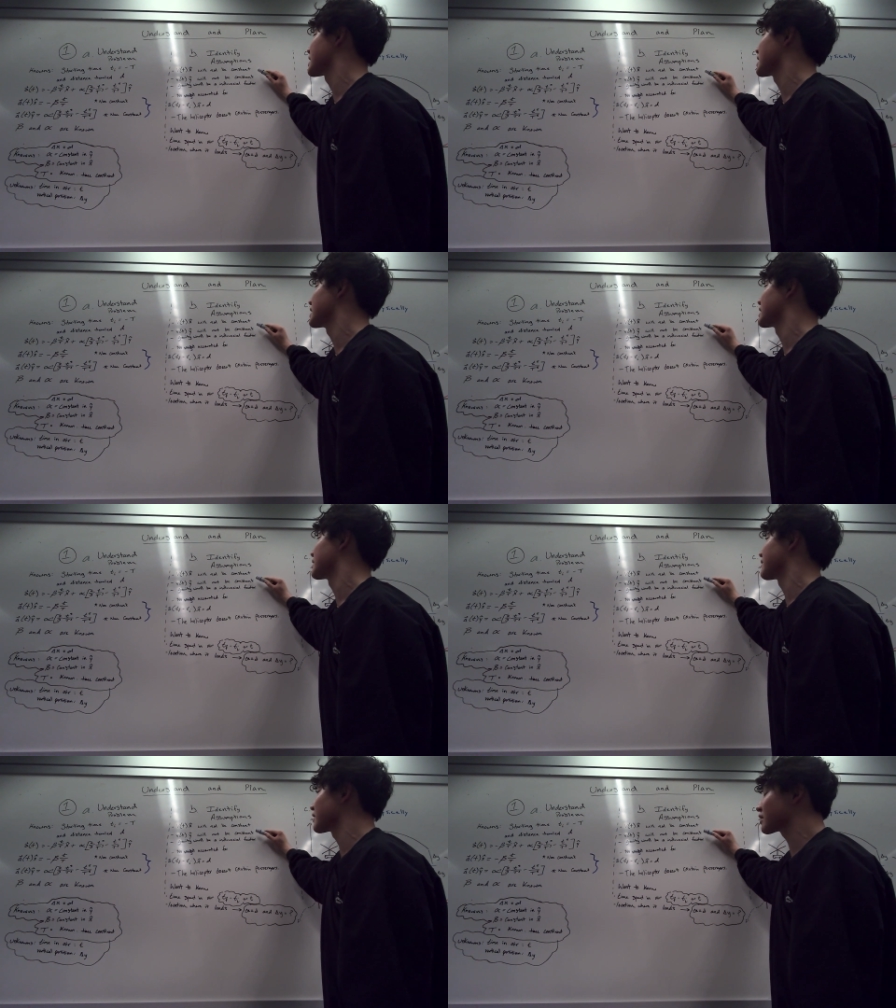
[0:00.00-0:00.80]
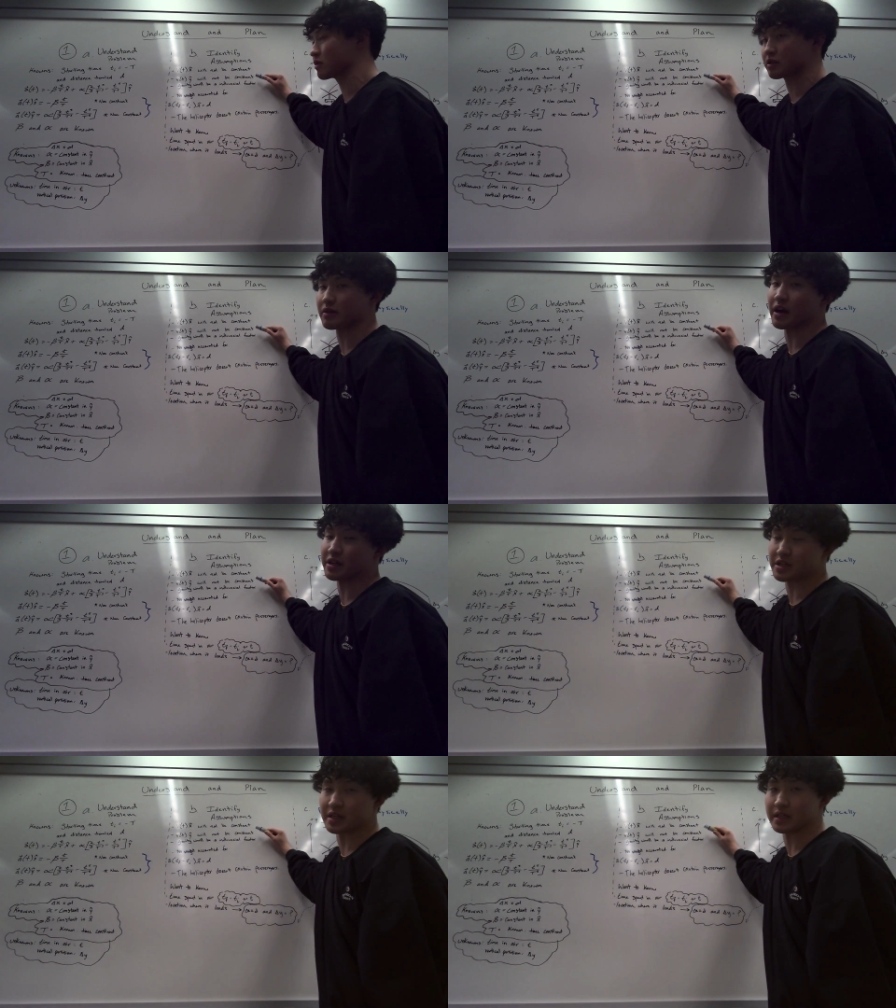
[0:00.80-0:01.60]
in the vertical
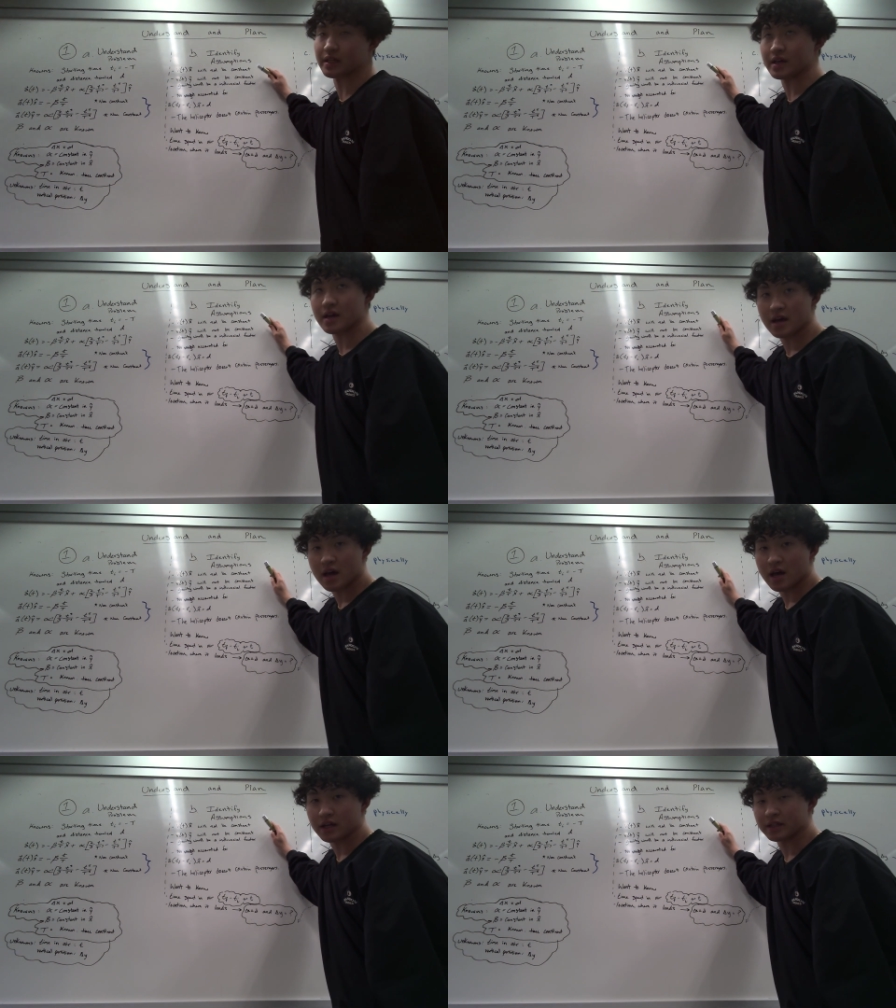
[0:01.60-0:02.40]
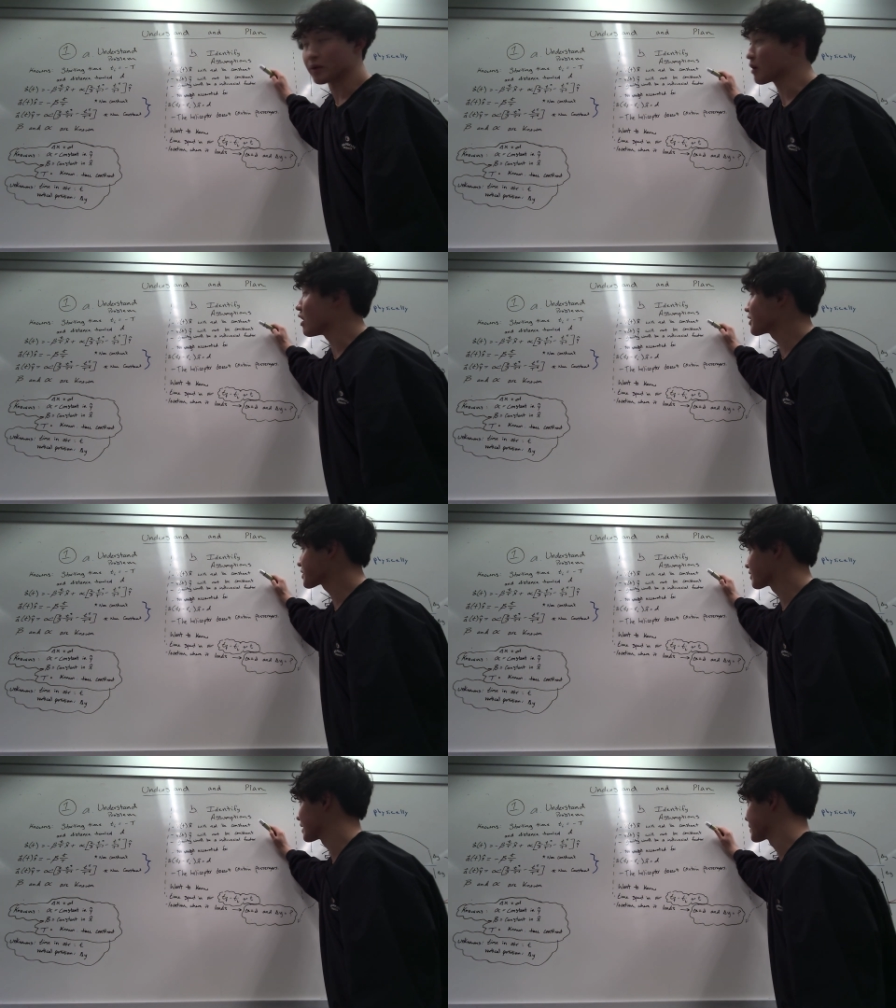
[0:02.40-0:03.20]
direction, there will
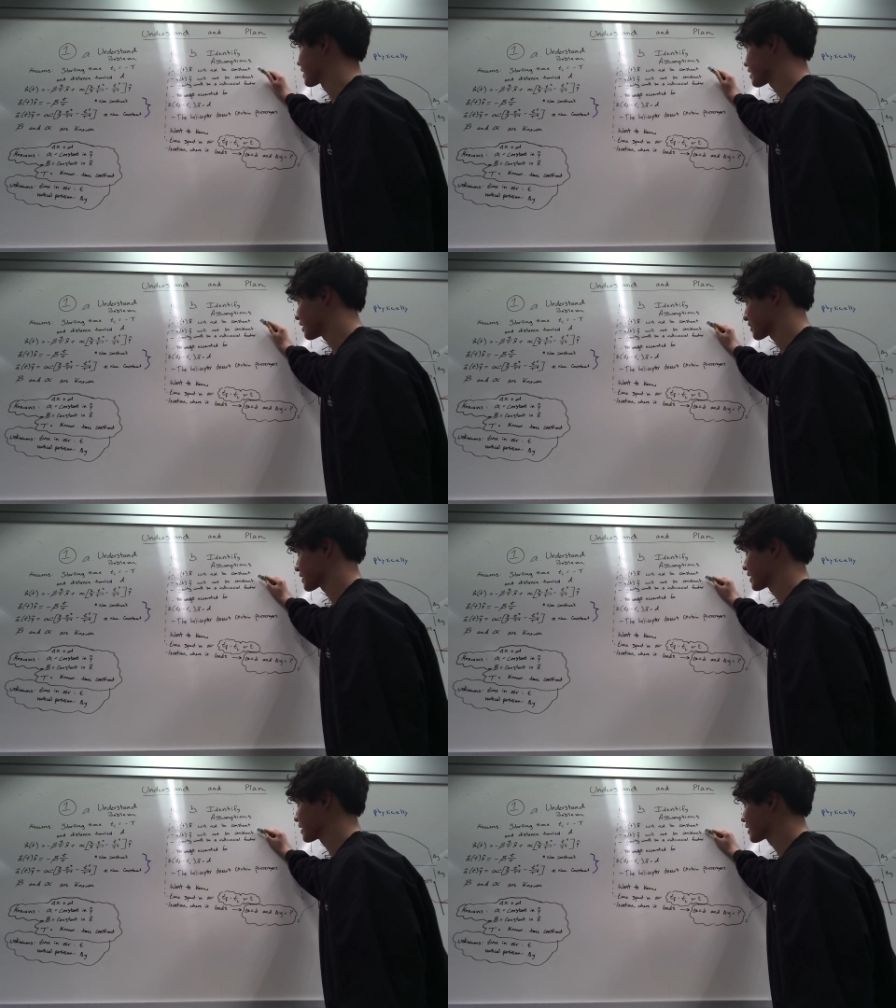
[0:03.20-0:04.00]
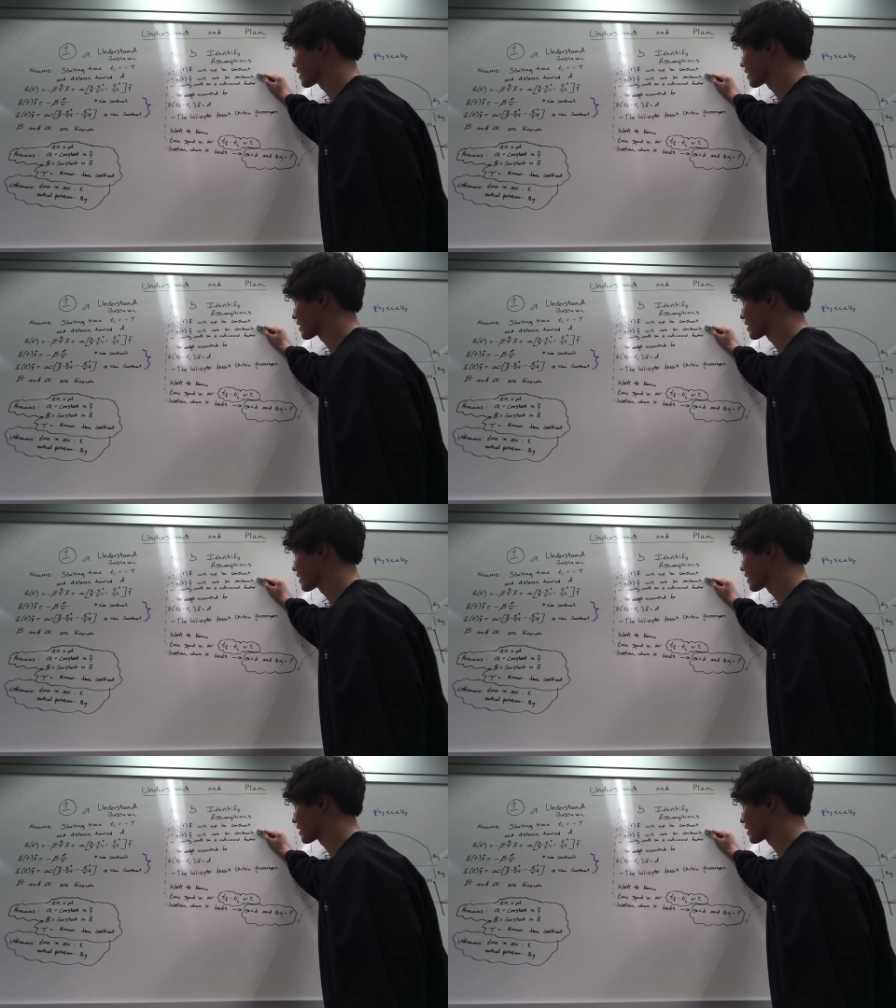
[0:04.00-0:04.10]
also not be a constant.